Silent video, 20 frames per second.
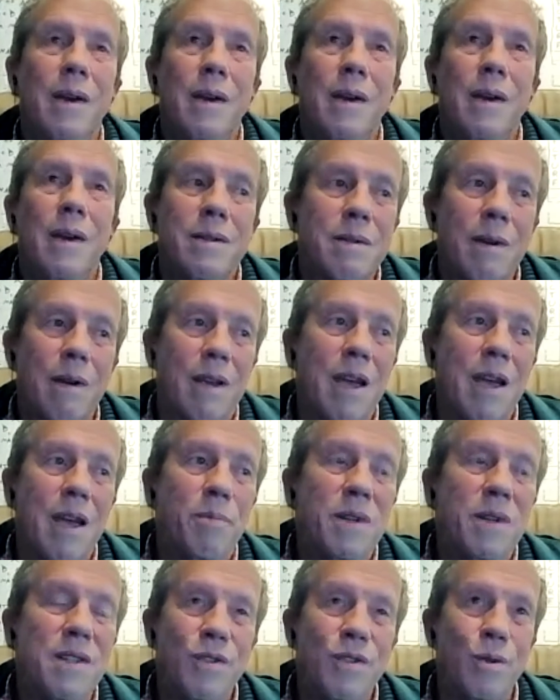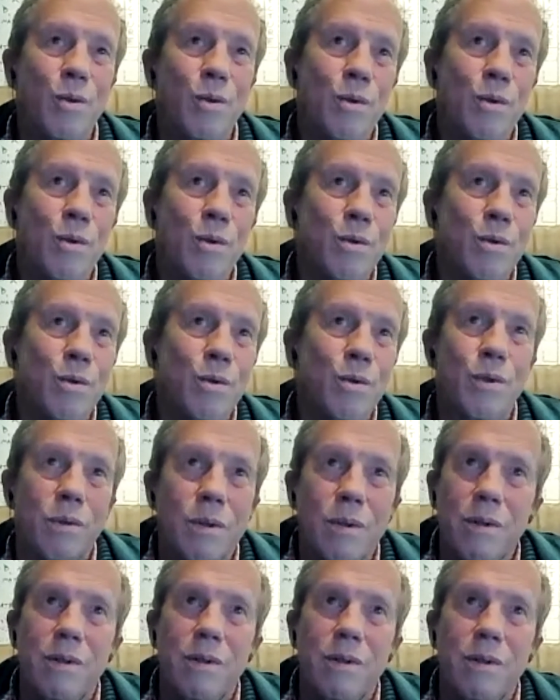is uh, kept in zoos,
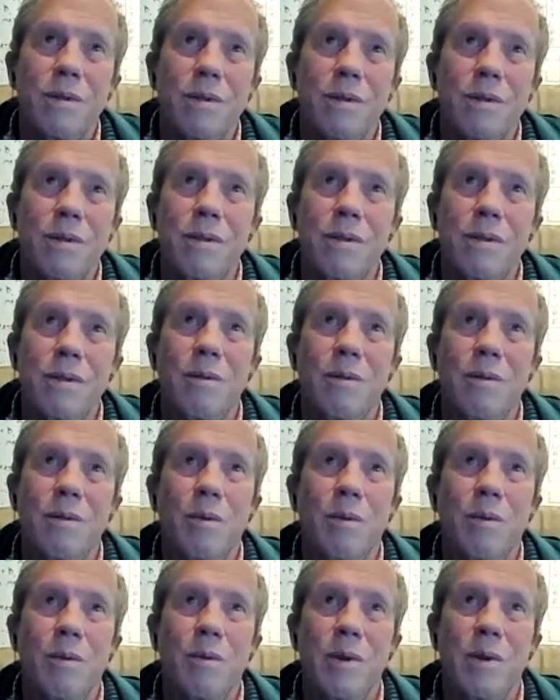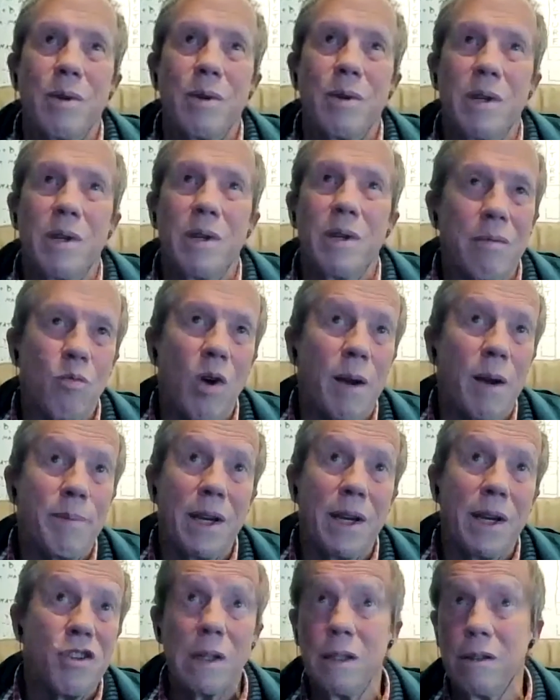or we get wiped out
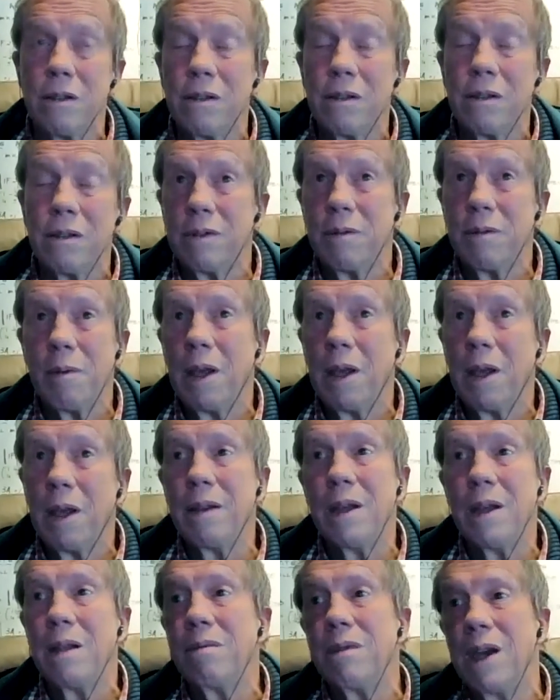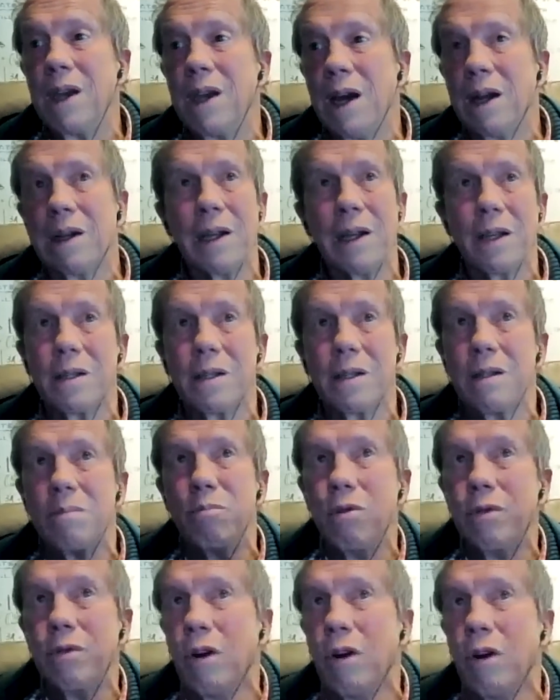totally, or and then the
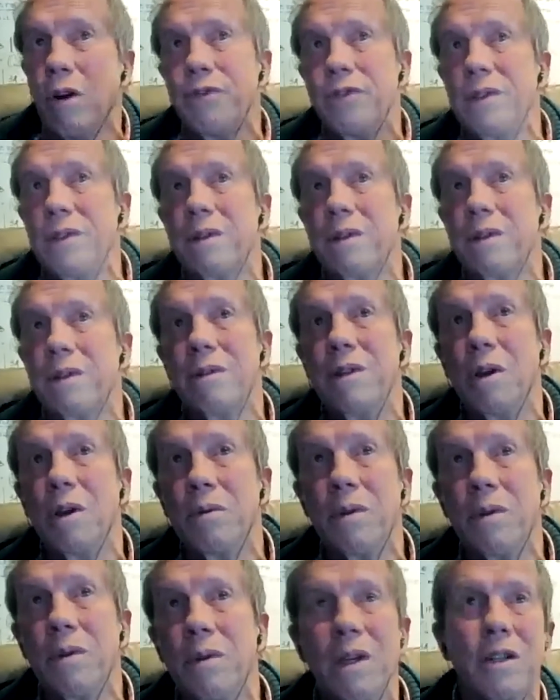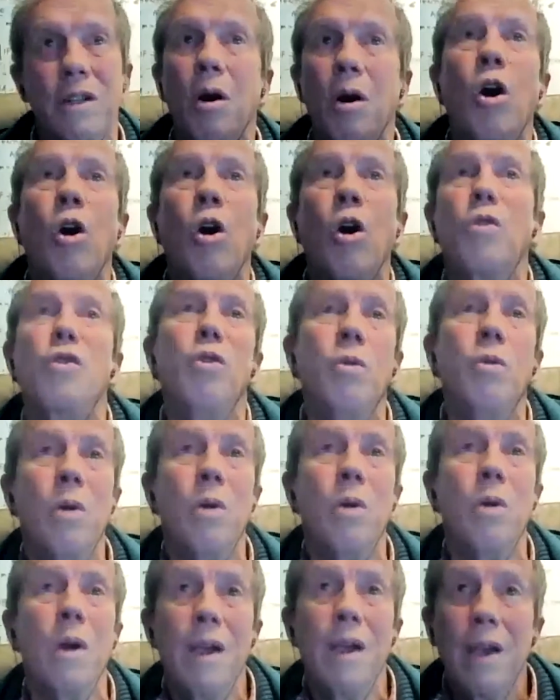artifacts move off in, you know, into a whole
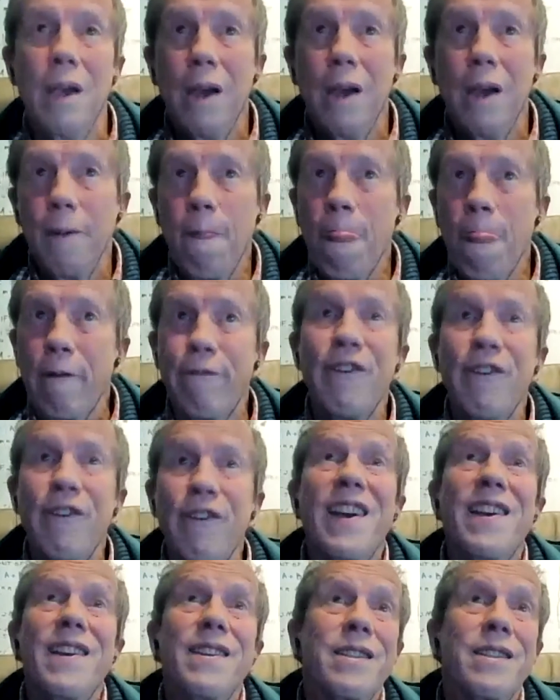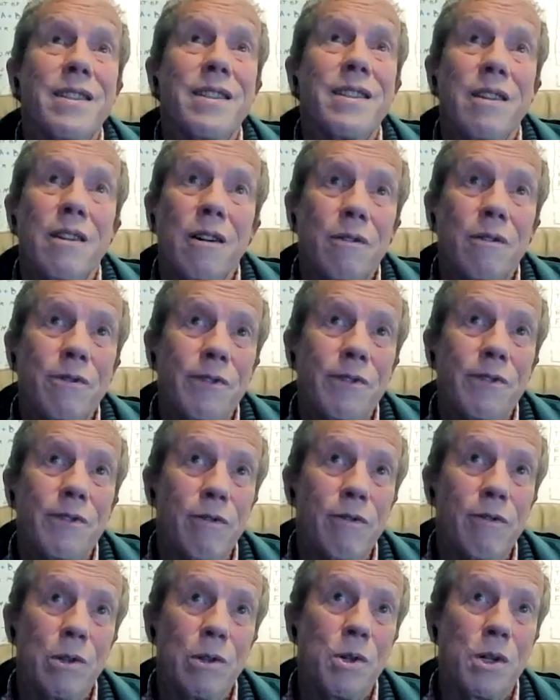new phase of
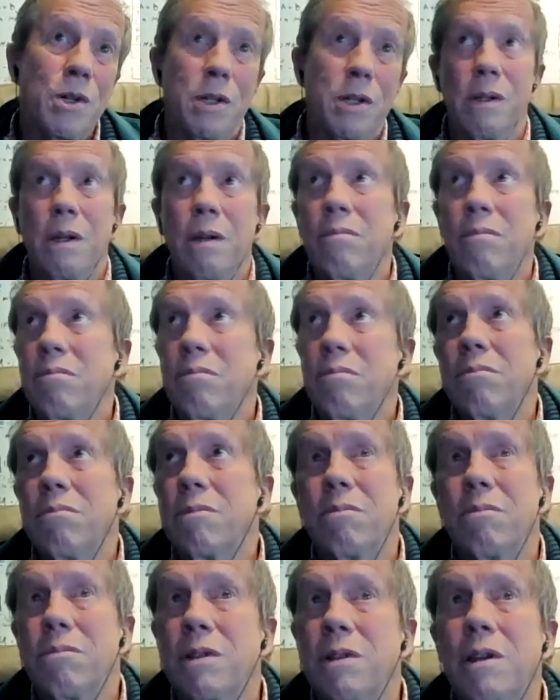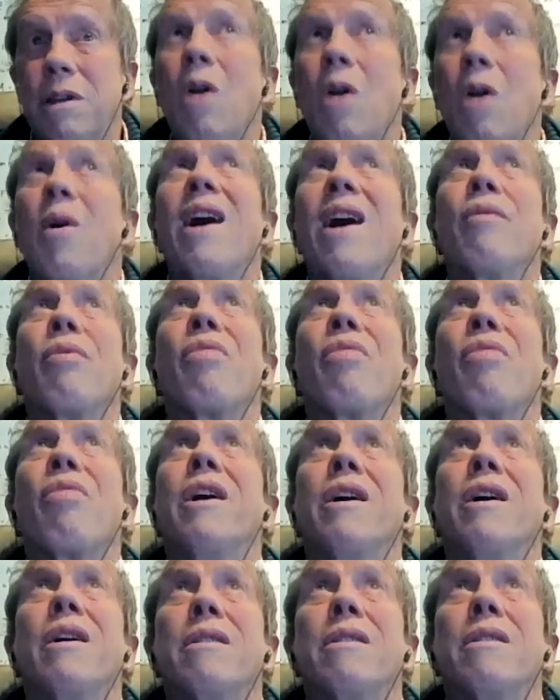evolution, uh, go out
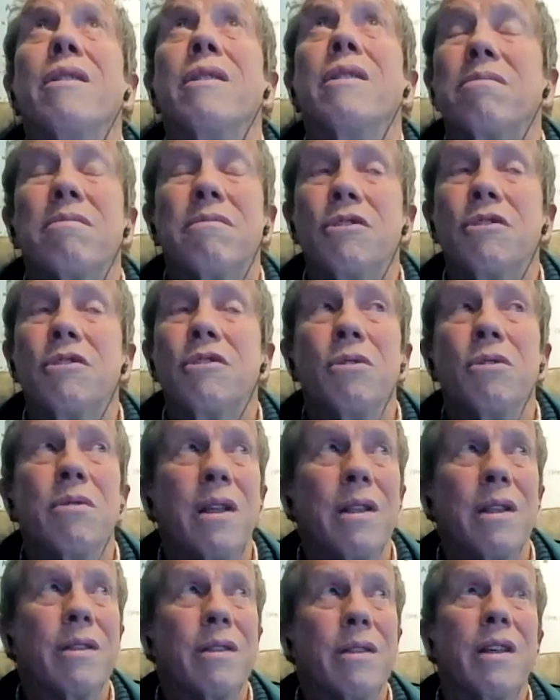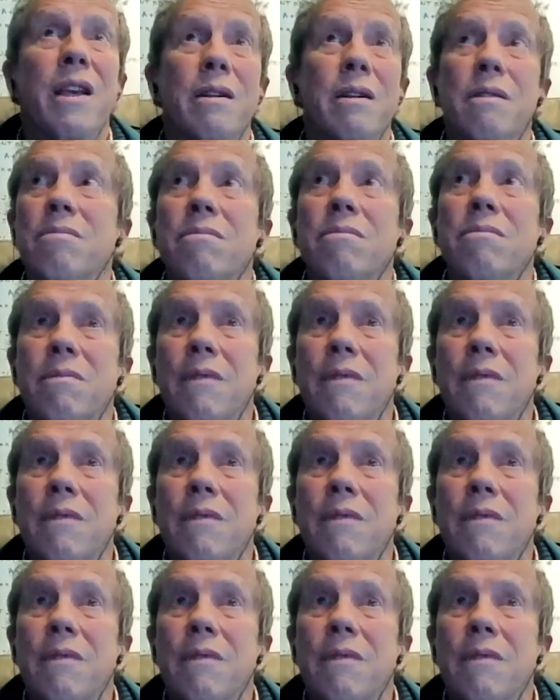there, do their thing,